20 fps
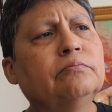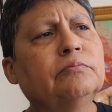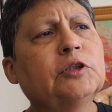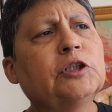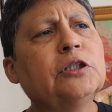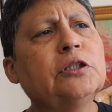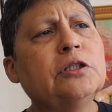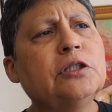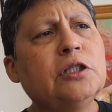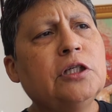
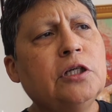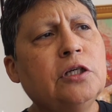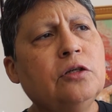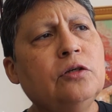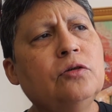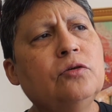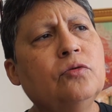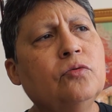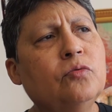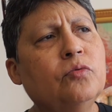
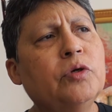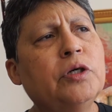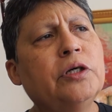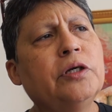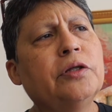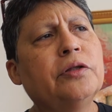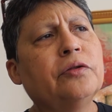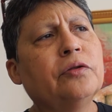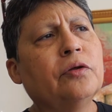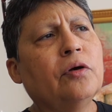continue
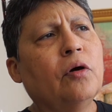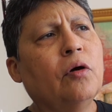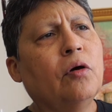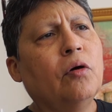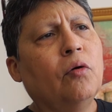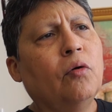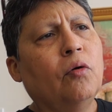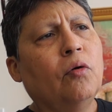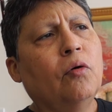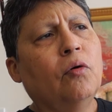with
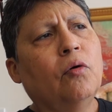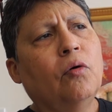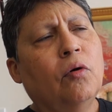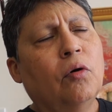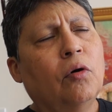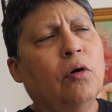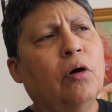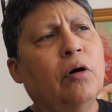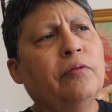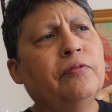
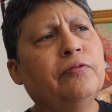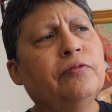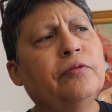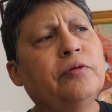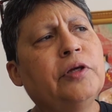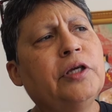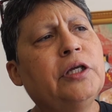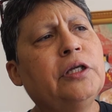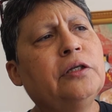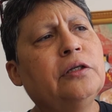
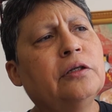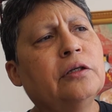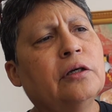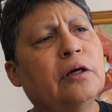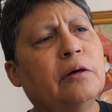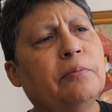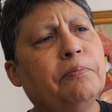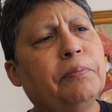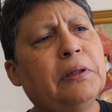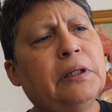offering
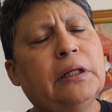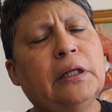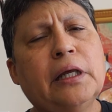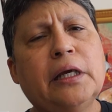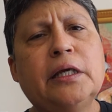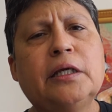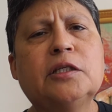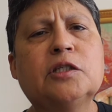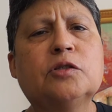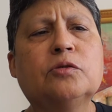a
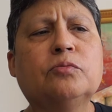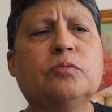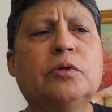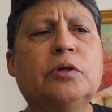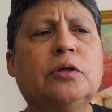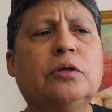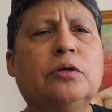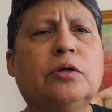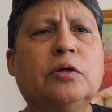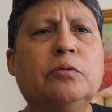place
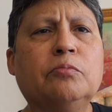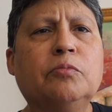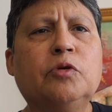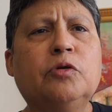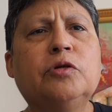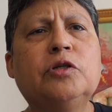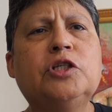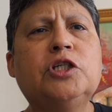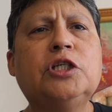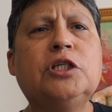where
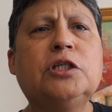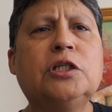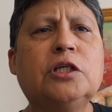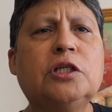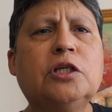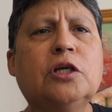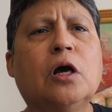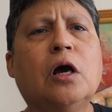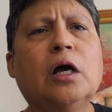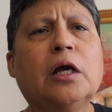emerging
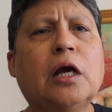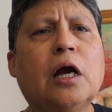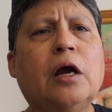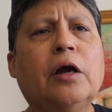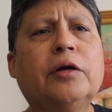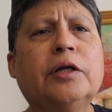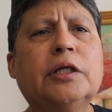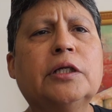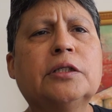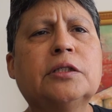and young
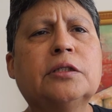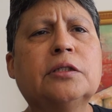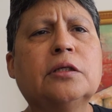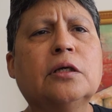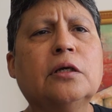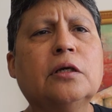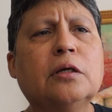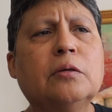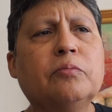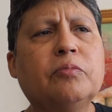artists,